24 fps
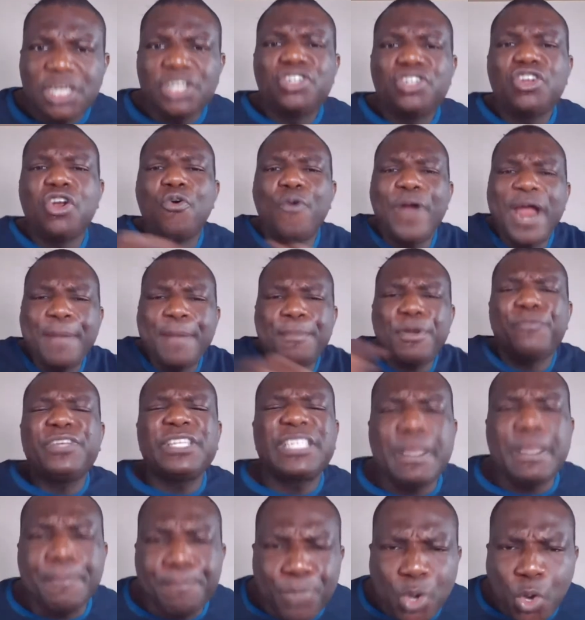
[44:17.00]
the realm of
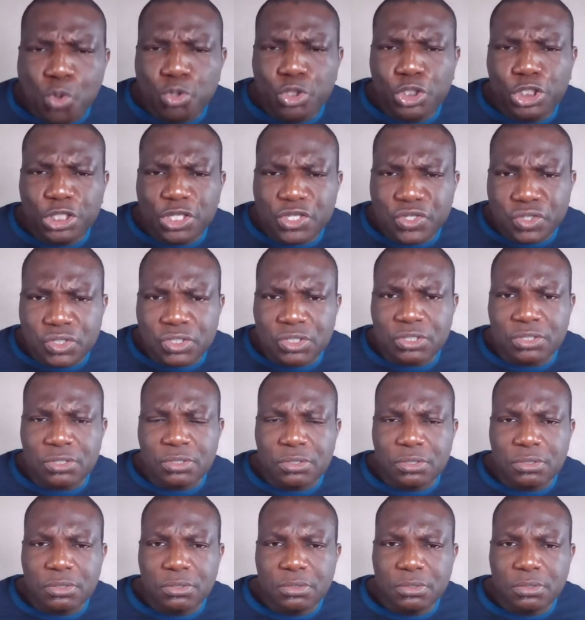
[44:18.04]
his emotions,